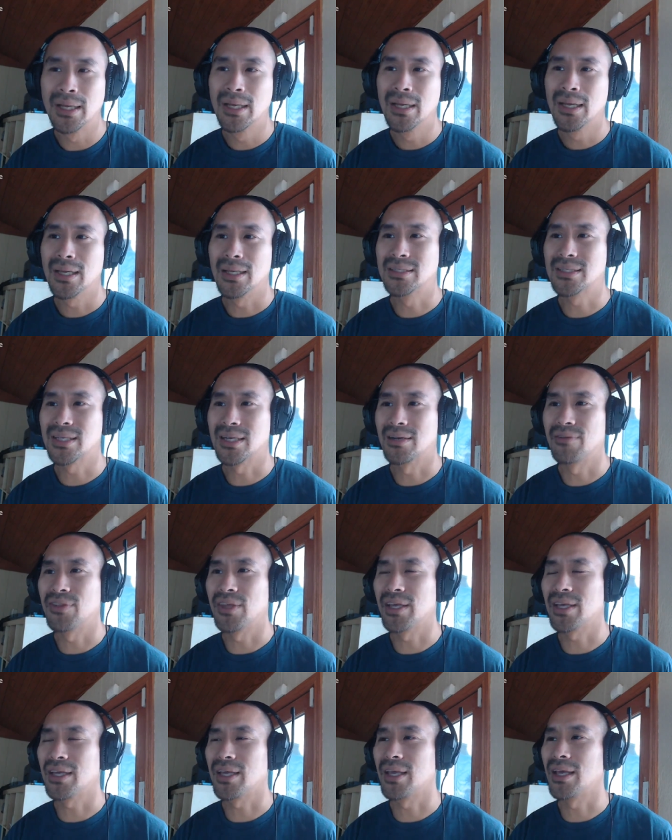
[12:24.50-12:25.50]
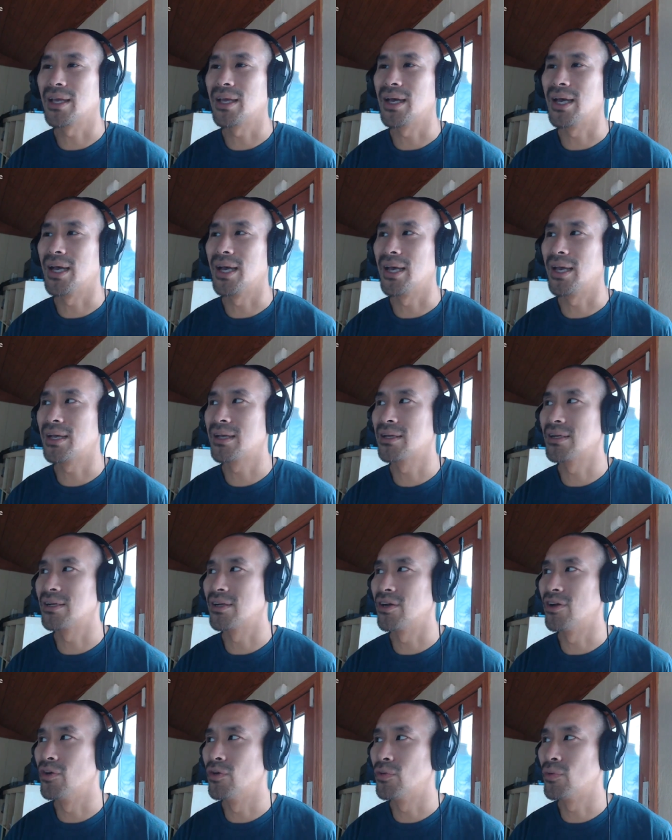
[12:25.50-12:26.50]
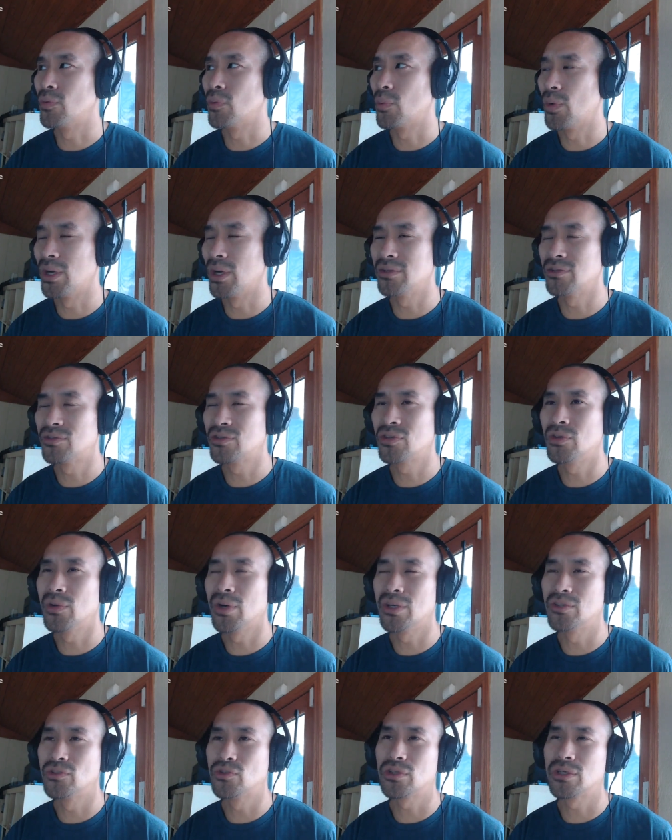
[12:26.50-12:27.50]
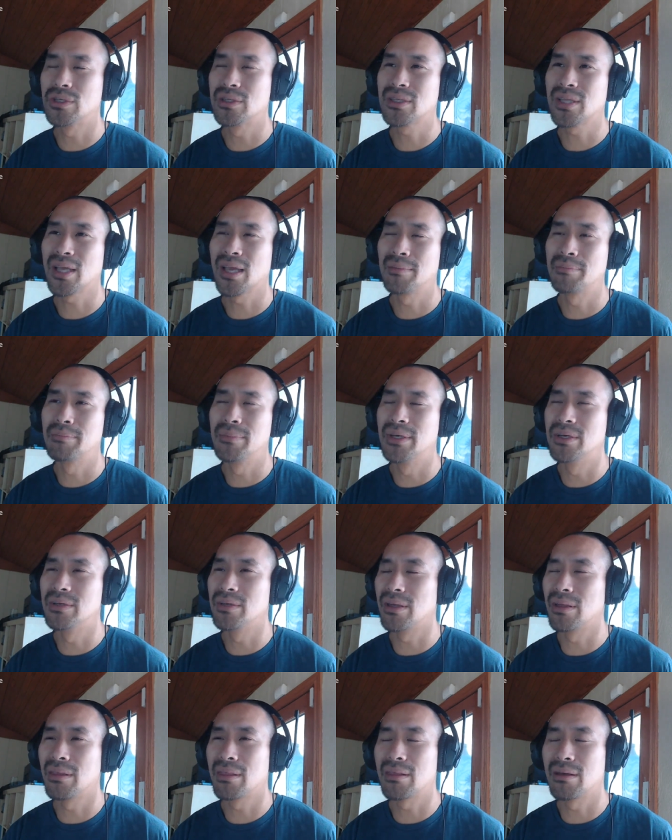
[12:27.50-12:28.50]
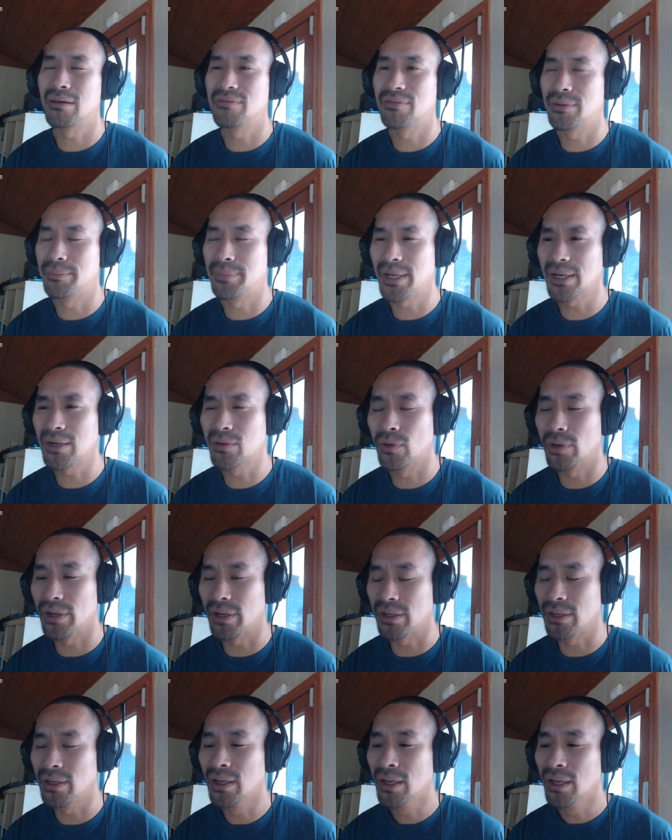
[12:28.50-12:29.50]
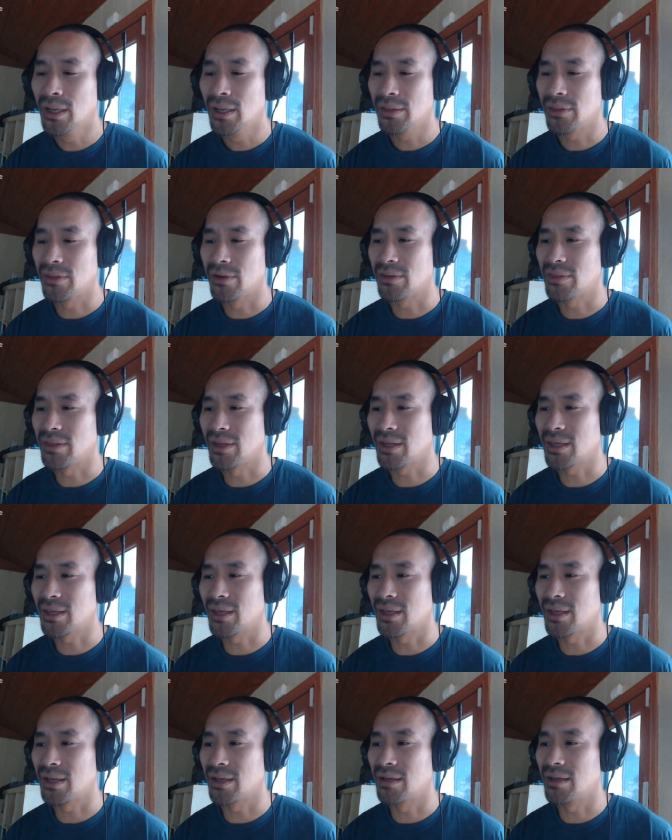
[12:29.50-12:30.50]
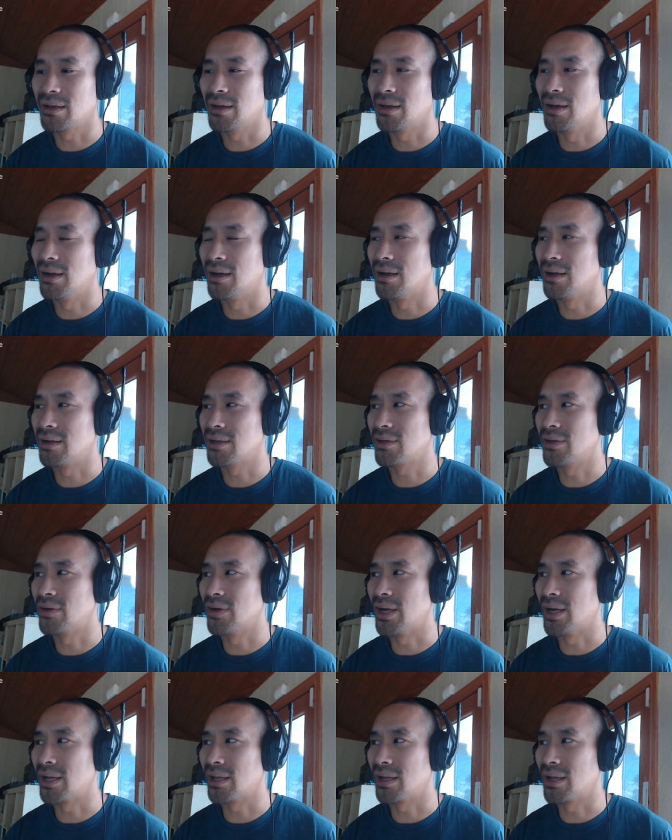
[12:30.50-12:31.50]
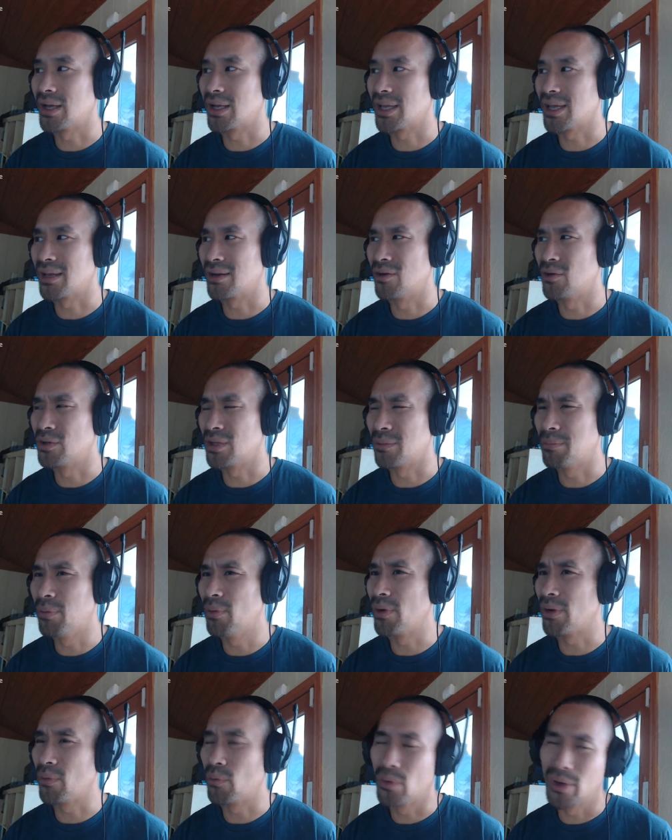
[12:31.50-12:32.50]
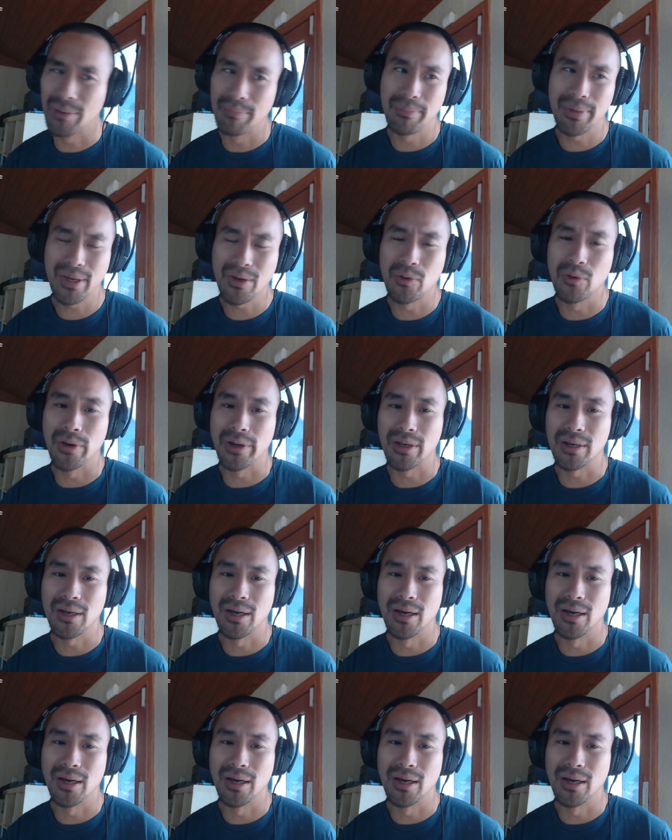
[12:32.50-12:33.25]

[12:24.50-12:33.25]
instead of thinking I can own 1/210 millionth of a Bitcoin, they're thinking, I get only 0.1 Bitcoin,